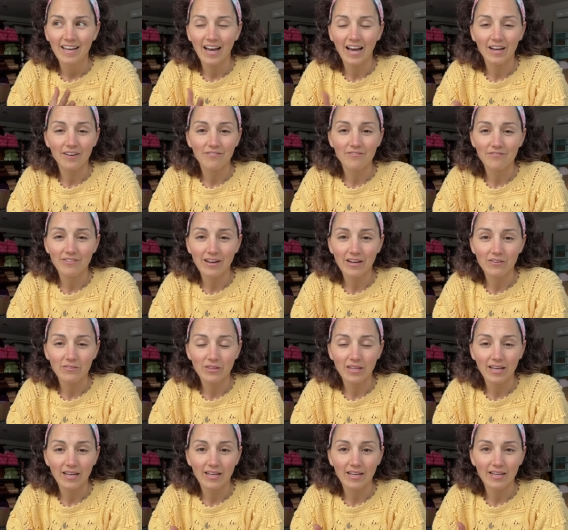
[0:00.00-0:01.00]
I've found
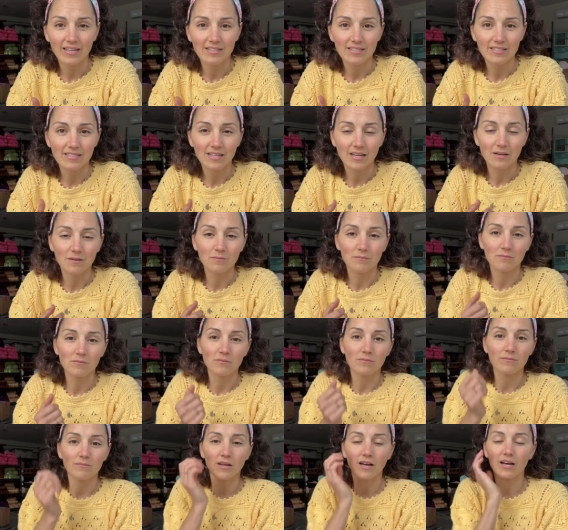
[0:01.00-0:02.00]
that at some
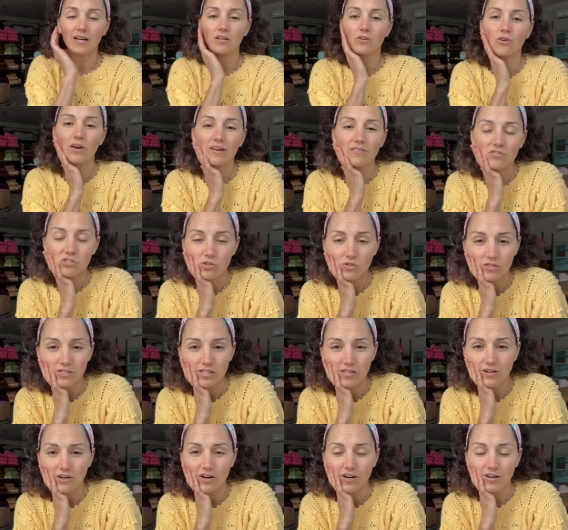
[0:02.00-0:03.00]
uh, craft stores,
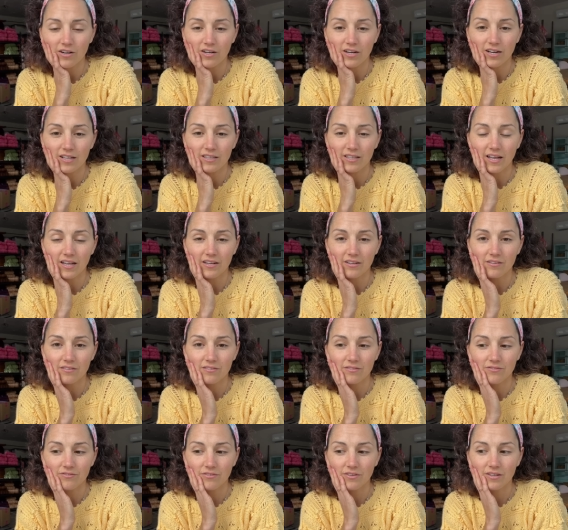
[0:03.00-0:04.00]
there aren't a lot
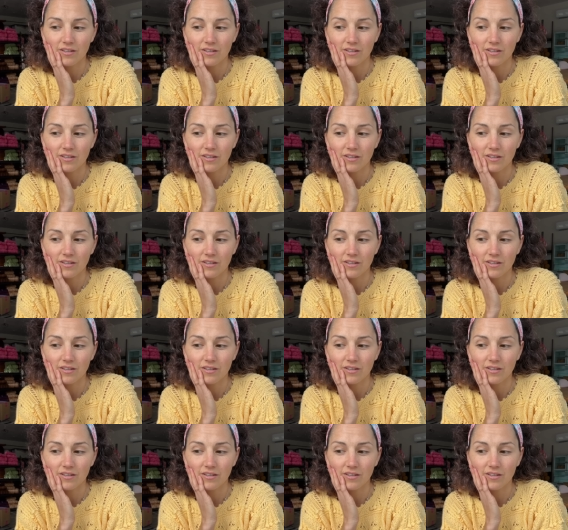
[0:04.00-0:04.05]
of